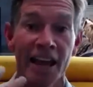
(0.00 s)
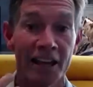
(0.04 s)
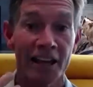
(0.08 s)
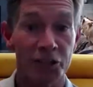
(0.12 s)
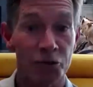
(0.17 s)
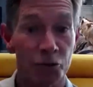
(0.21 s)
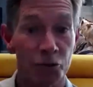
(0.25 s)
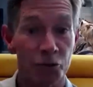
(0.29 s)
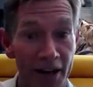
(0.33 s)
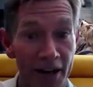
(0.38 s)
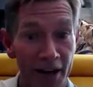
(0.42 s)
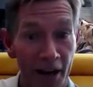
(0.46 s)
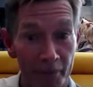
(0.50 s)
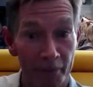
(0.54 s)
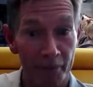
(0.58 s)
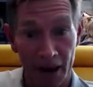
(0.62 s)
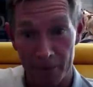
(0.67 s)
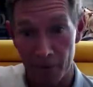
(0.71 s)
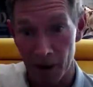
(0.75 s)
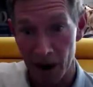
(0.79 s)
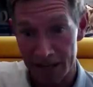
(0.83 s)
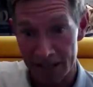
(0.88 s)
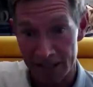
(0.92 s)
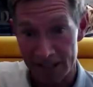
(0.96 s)
it's right on
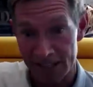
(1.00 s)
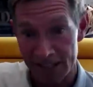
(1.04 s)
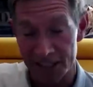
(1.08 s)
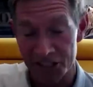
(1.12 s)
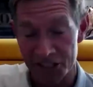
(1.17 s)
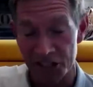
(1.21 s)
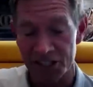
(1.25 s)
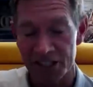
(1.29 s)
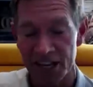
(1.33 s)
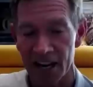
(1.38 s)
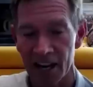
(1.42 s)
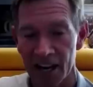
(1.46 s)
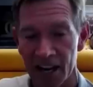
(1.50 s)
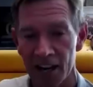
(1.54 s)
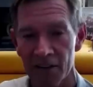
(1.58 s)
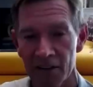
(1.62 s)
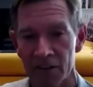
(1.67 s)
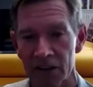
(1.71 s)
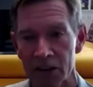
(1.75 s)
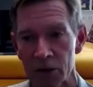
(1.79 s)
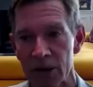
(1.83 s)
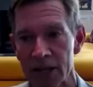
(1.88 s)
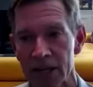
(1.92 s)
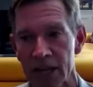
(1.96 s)
my mind because I just had a
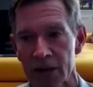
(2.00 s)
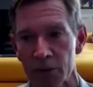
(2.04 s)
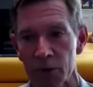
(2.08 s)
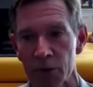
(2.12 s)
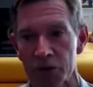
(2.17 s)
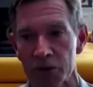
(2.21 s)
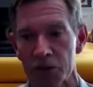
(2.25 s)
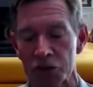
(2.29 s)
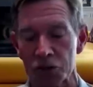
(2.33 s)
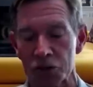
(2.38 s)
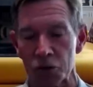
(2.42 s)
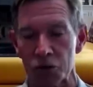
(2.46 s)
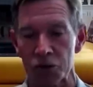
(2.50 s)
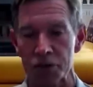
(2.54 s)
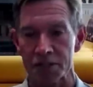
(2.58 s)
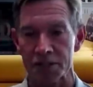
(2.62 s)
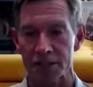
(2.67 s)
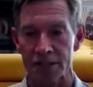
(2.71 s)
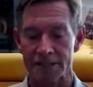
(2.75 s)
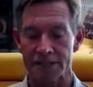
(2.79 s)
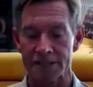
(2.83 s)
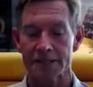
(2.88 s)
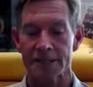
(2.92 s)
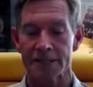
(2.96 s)
lovely weekend with the
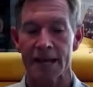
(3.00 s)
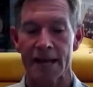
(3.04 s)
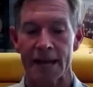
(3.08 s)
Sorensens.